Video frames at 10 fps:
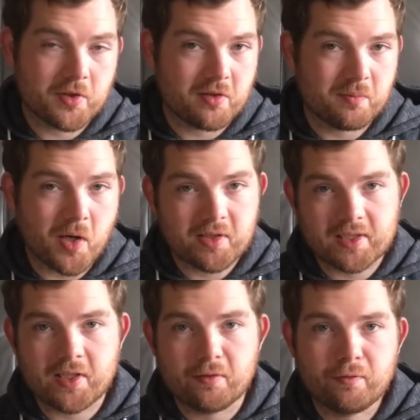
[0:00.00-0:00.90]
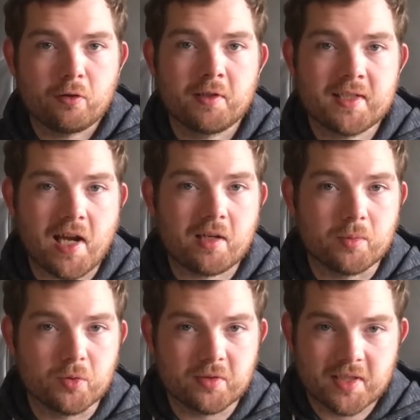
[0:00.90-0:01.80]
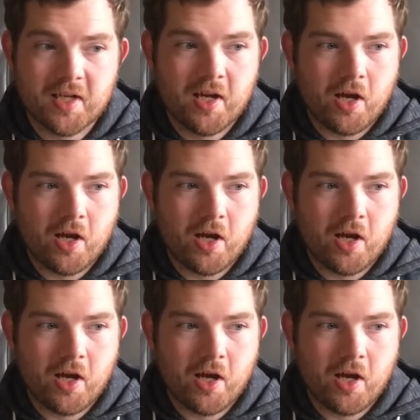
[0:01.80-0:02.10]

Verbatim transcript: which are mostly forest animals,